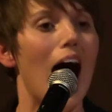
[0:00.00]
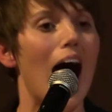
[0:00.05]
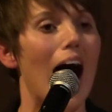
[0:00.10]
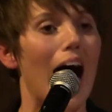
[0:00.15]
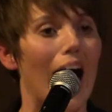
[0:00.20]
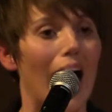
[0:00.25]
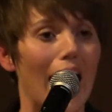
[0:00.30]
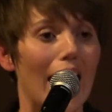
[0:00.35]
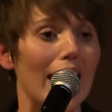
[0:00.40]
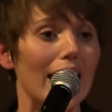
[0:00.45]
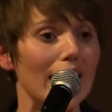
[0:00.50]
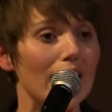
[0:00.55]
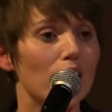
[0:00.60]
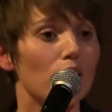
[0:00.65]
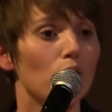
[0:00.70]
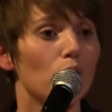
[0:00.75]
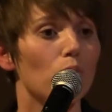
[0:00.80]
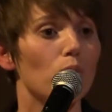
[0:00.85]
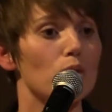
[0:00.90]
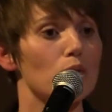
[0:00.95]
I
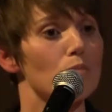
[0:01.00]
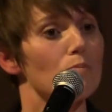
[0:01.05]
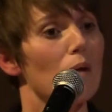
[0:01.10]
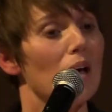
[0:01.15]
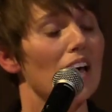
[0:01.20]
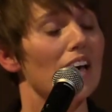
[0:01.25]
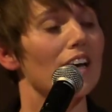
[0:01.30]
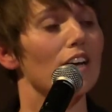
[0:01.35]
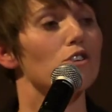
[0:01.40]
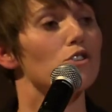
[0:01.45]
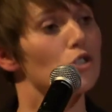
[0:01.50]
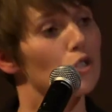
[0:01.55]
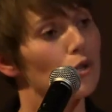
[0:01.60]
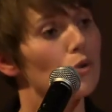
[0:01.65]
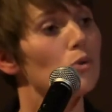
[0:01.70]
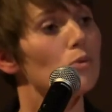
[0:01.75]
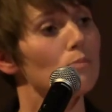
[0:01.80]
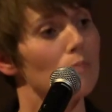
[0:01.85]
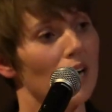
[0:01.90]
was paying too